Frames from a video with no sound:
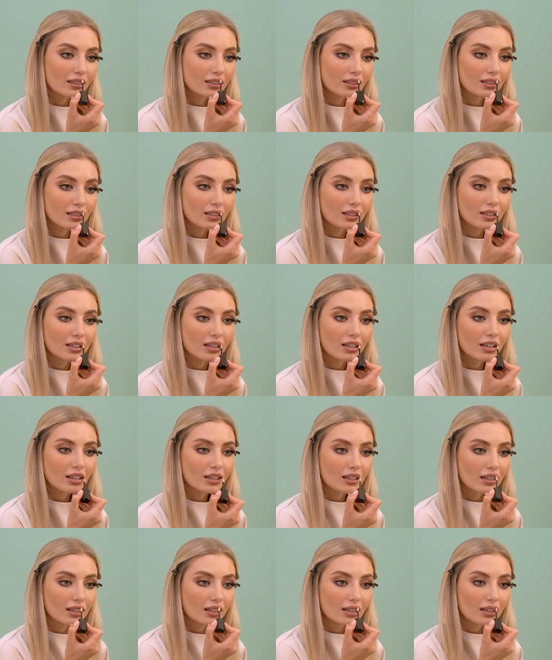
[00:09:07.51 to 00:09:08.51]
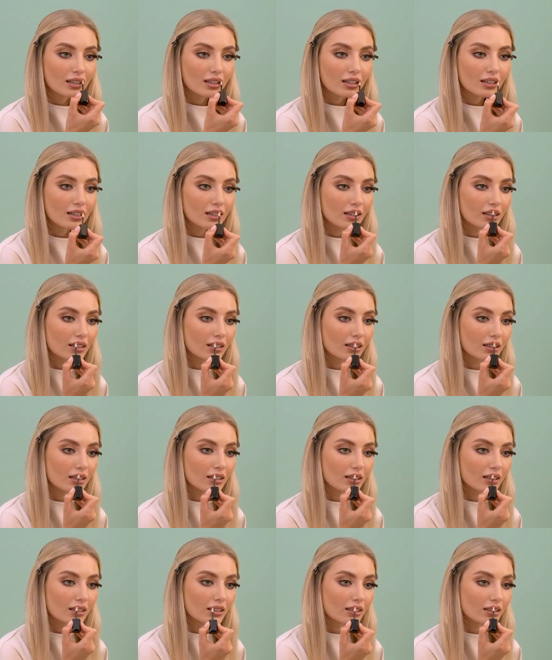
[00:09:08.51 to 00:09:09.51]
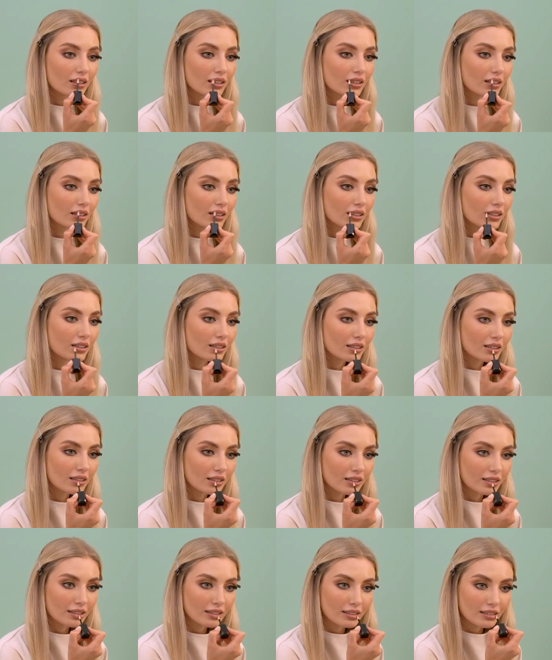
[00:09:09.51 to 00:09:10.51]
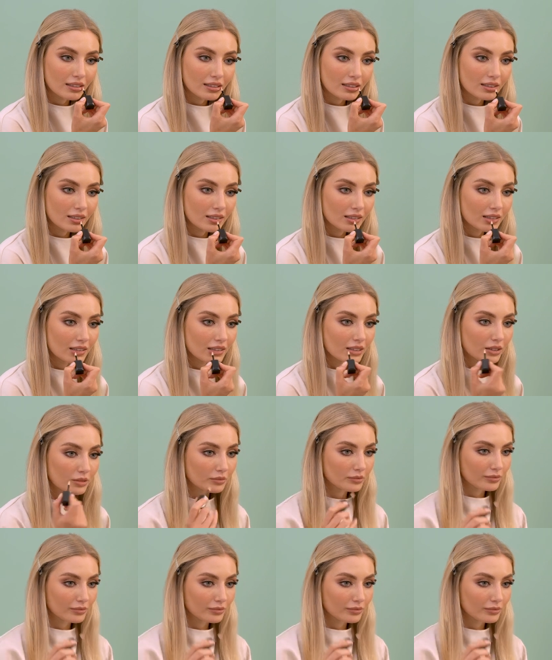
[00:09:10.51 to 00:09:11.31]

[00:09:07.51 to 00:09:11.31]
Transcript: No one is speaking in this clip.